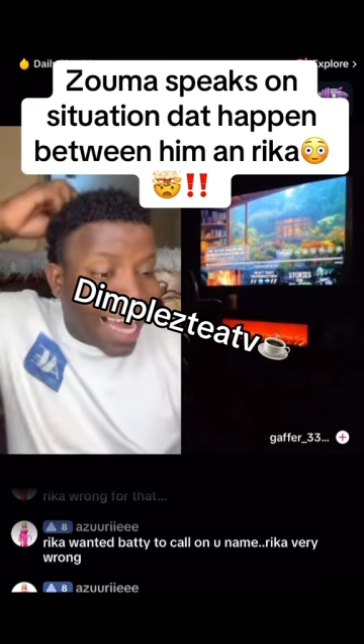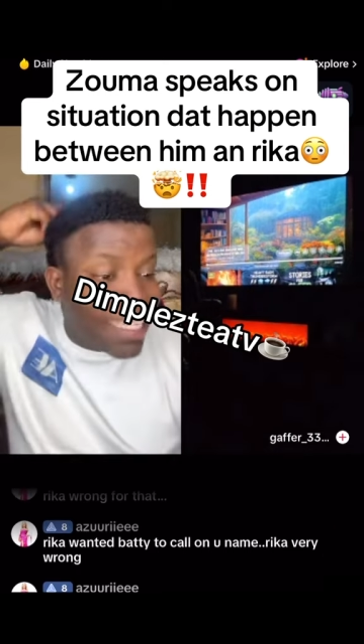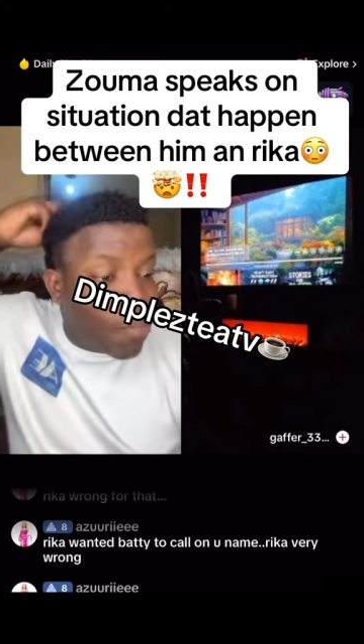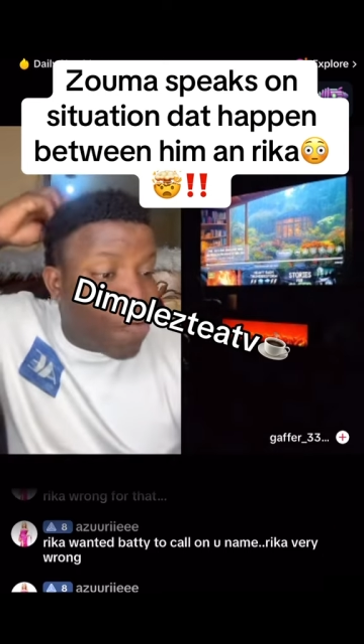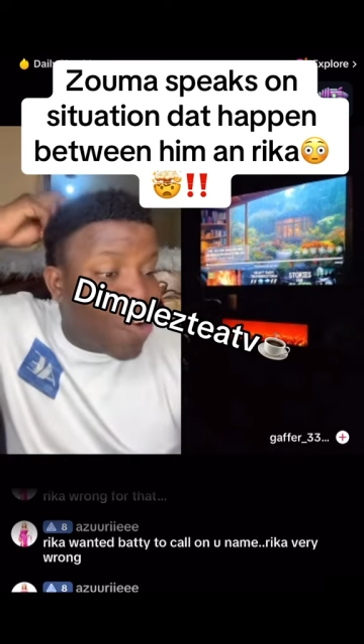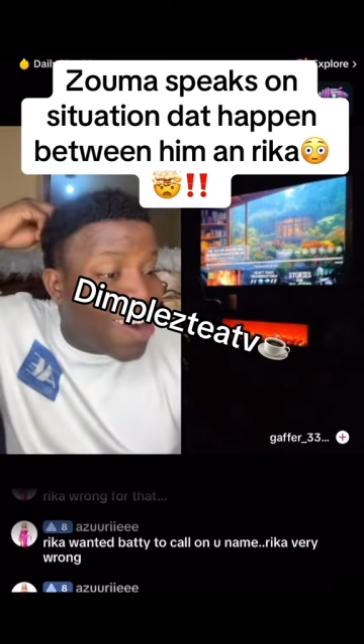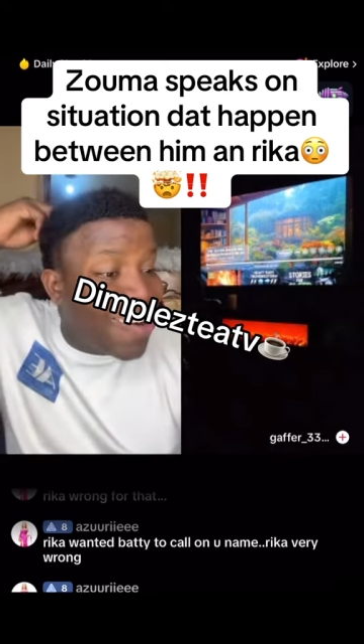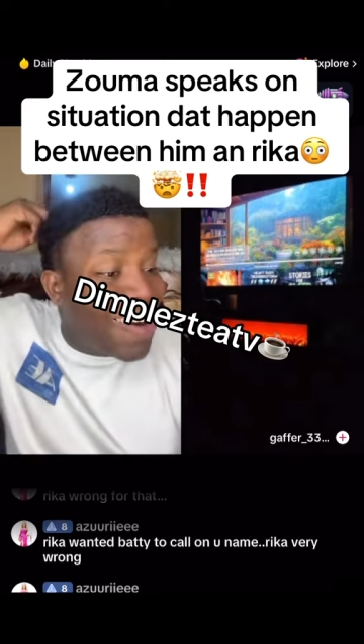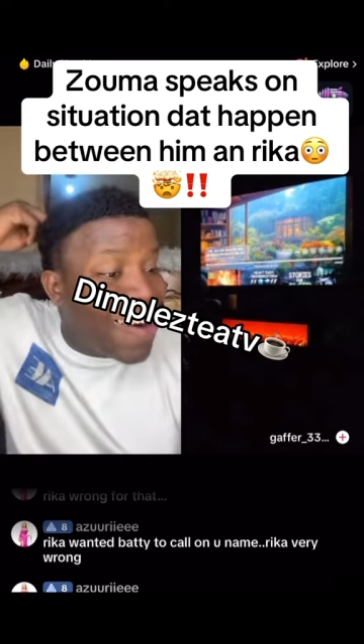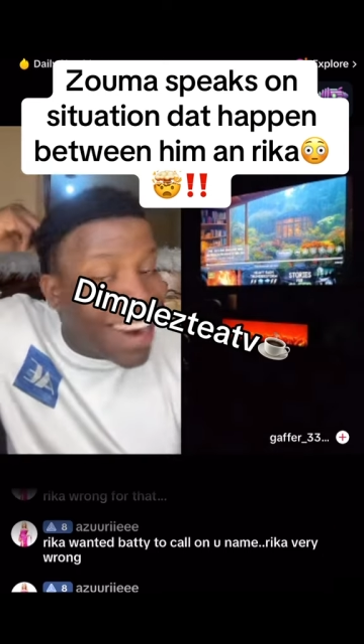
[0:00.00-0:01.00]
I see my phone
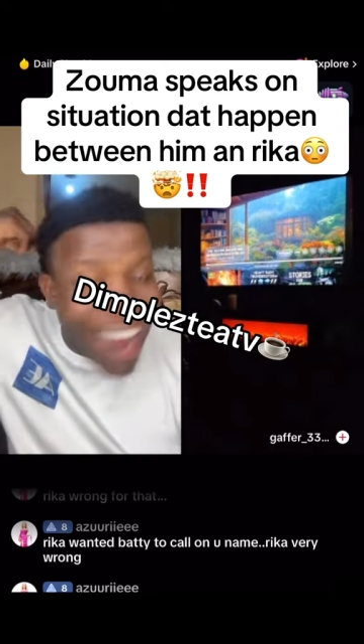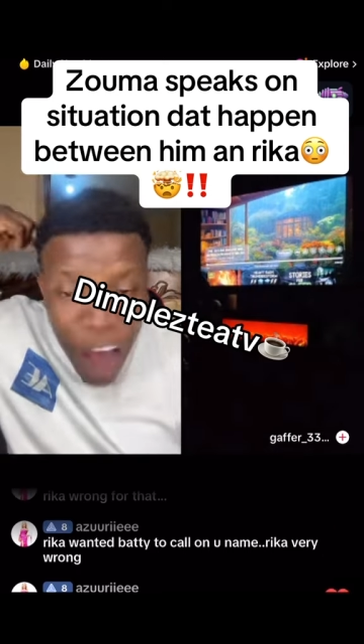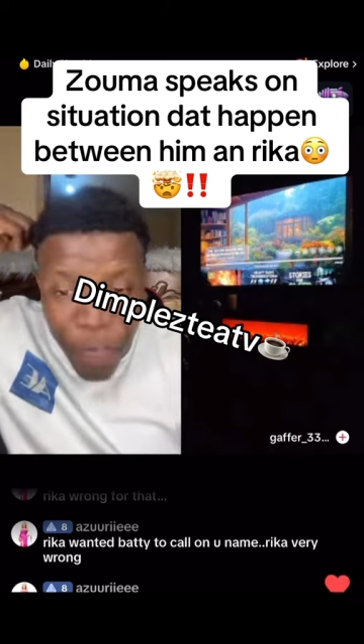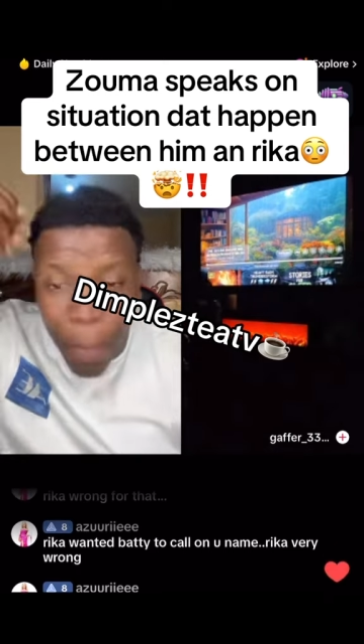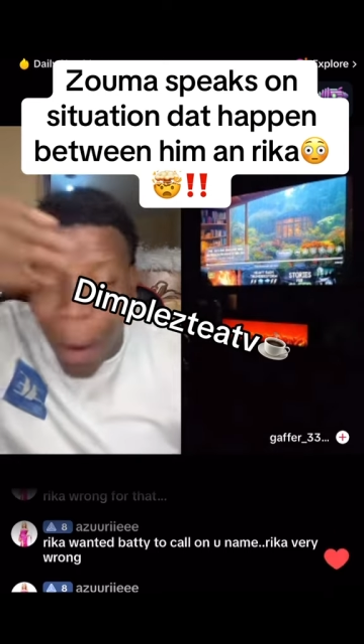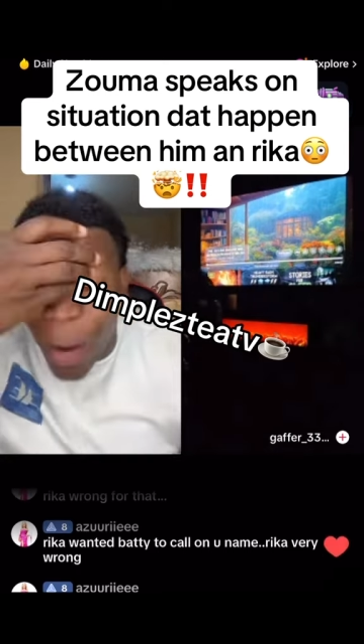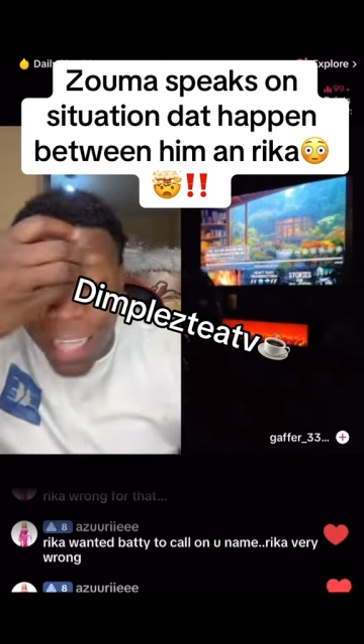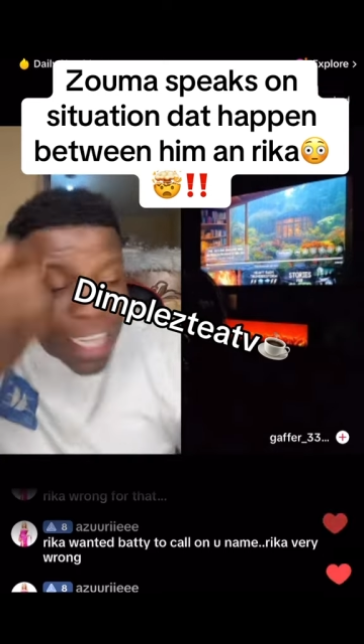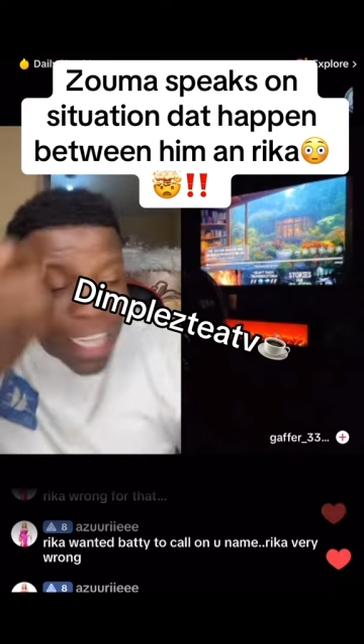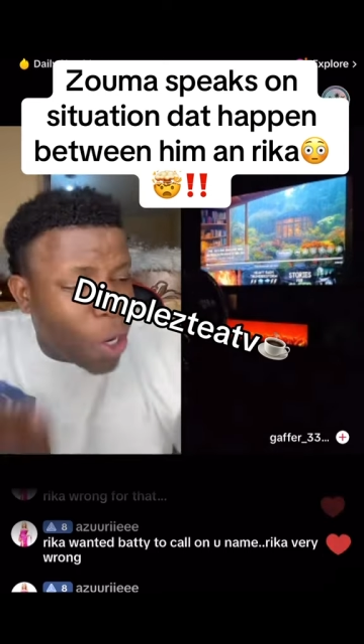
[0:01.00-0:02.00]
ring off on
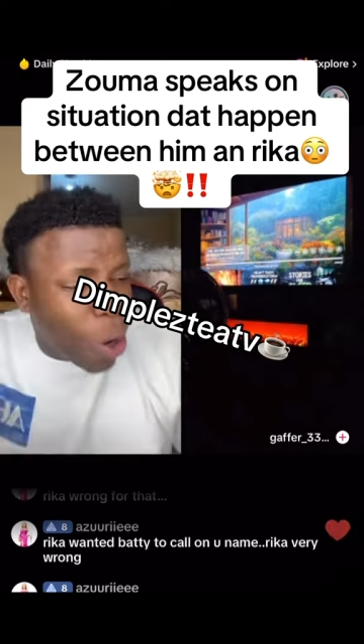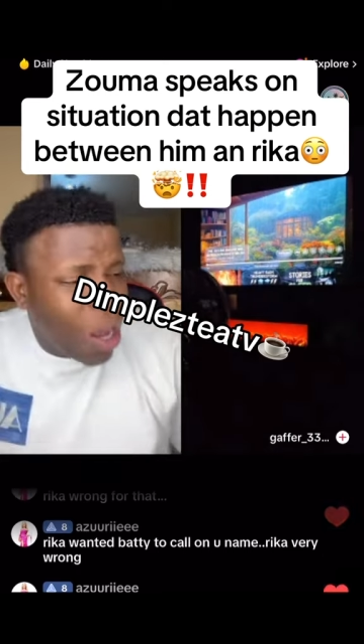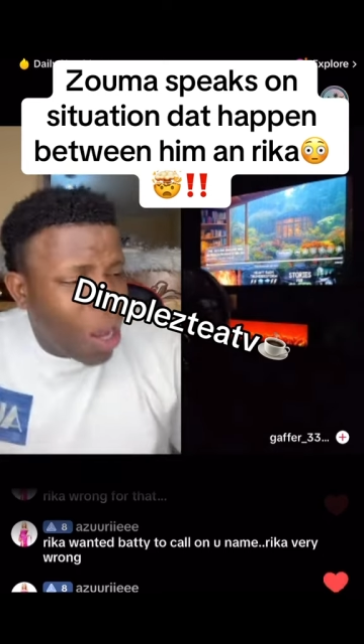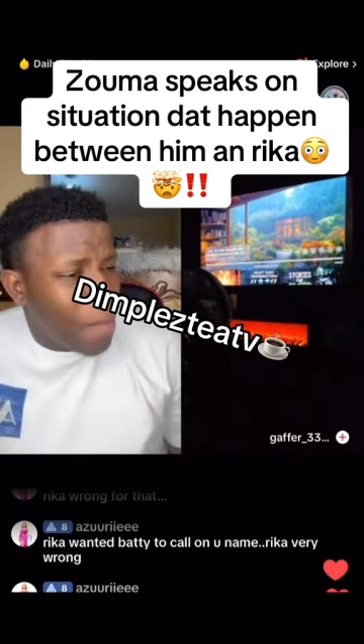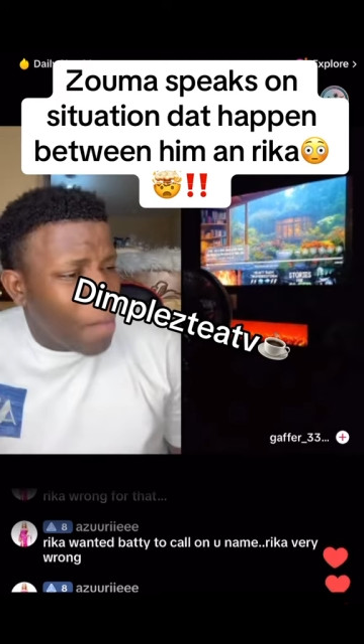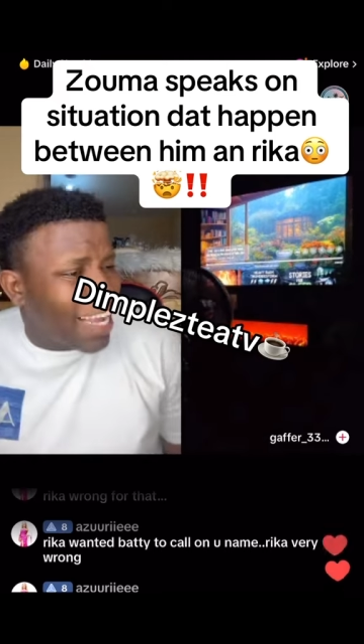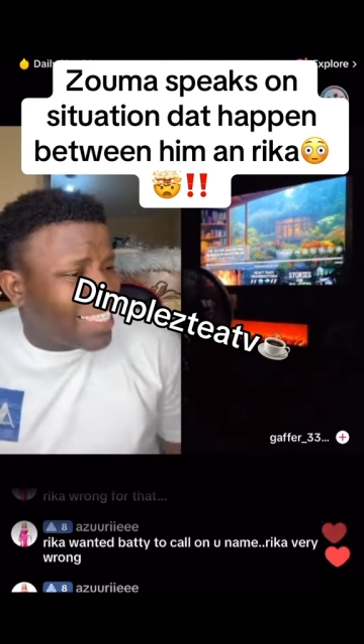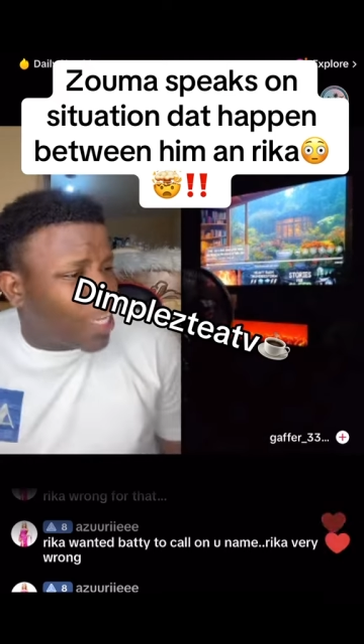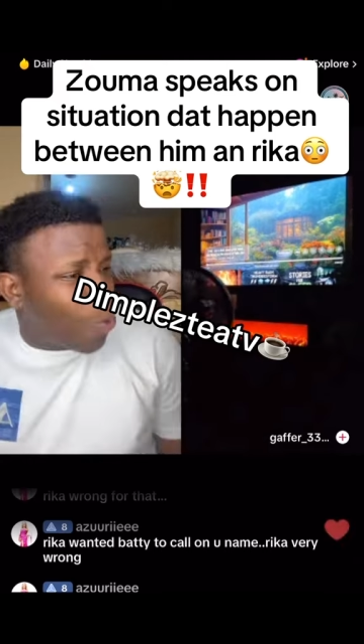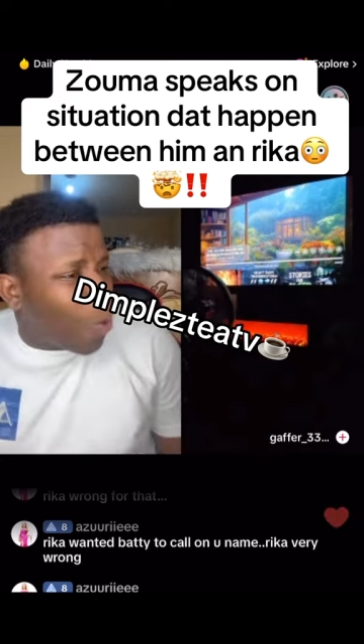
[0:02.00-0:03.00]
WhatsApp, you know.
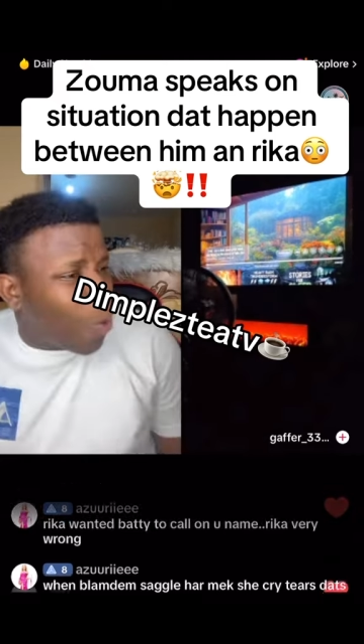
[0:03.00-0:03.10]
I say